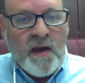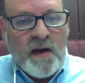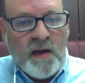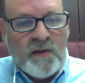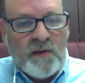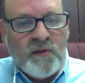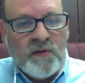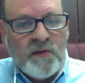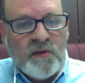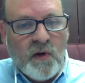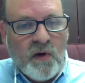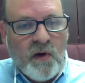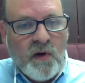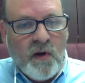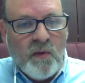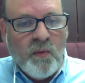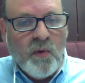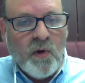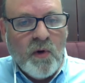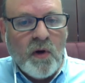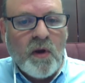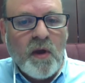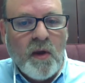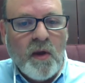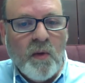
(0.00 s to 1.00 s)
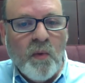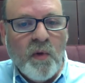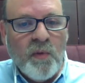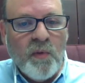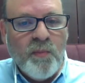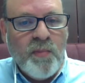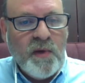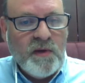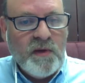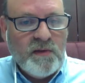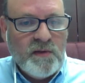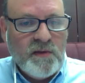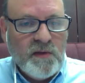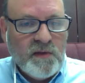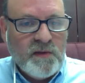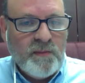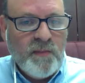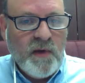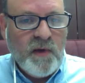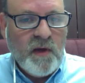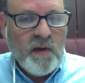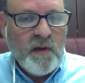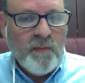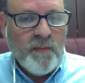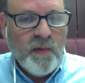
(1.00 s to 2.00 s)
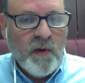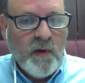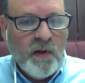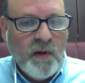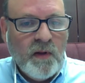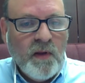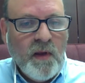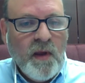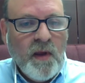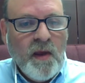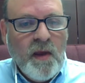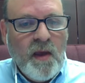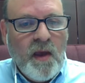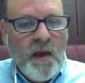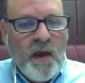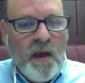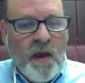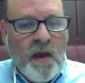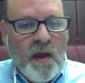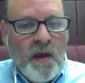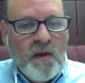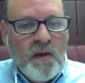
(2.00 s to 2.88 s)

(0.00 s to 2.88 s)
I started working with business people and